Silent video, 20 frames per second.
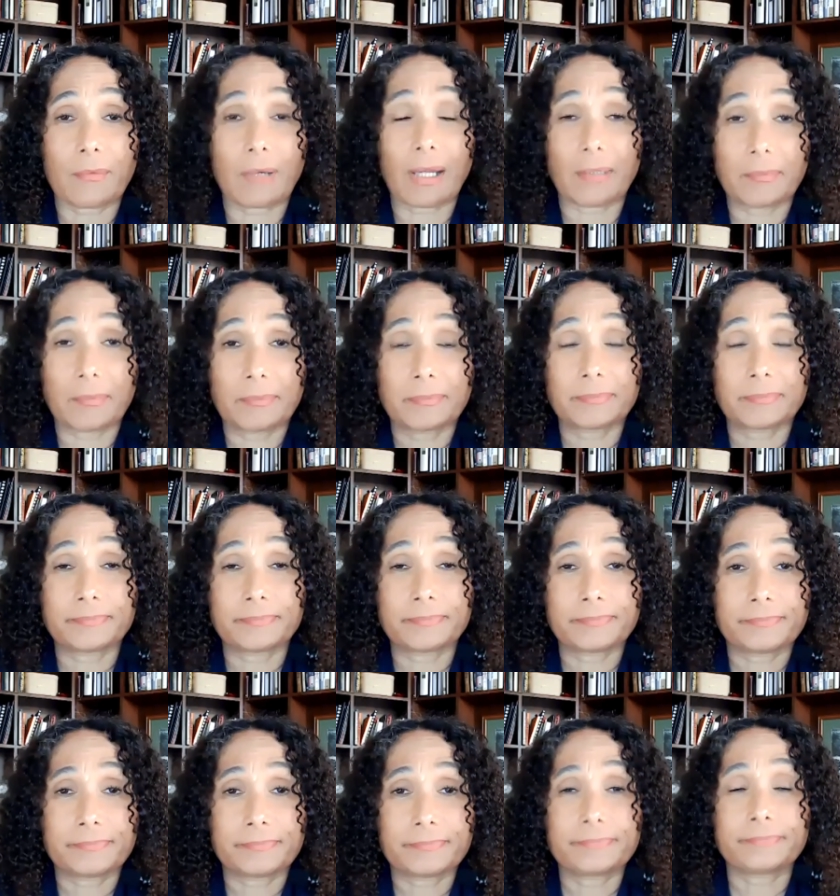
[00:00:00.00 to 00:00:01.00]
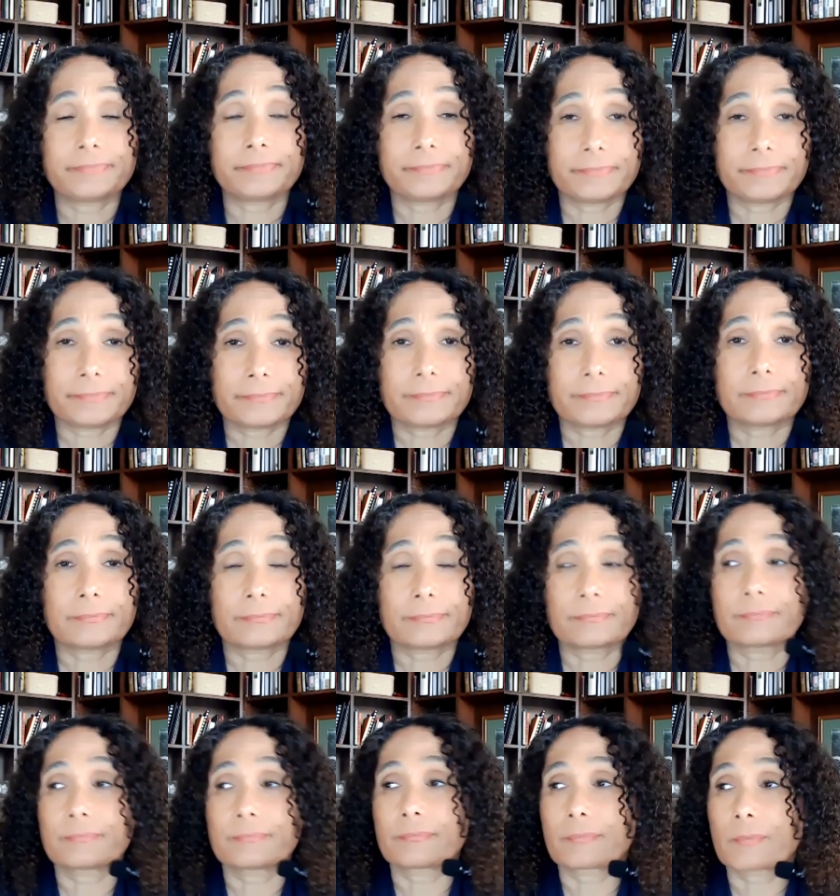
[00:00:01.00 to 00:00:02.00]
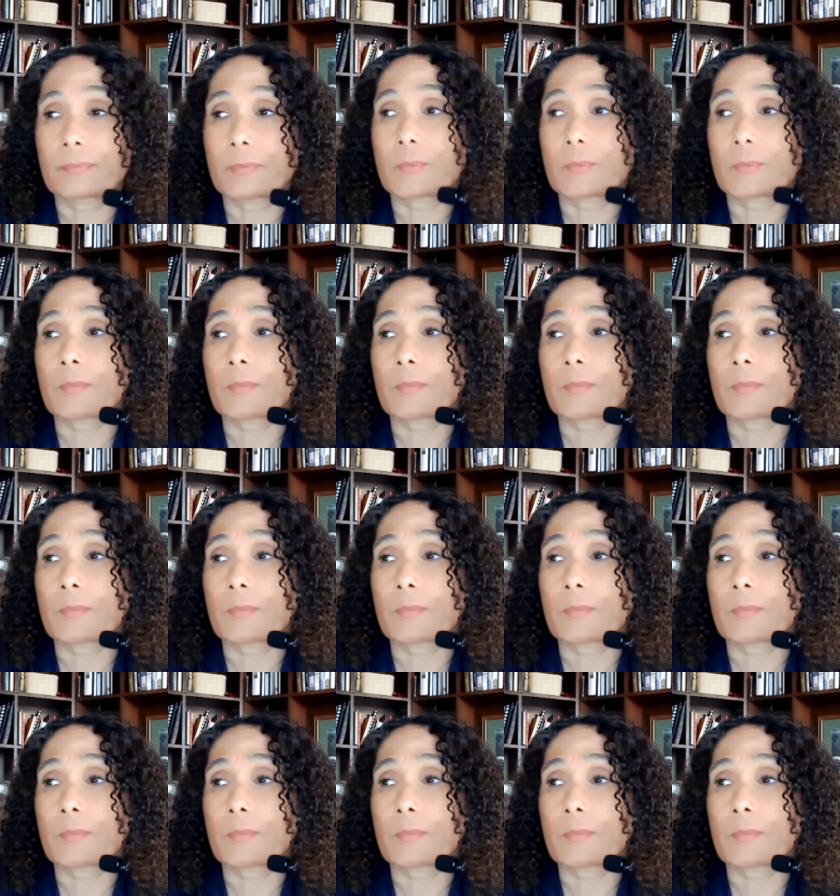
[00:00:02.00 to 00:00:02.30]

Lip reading: Like, we have police. We do too.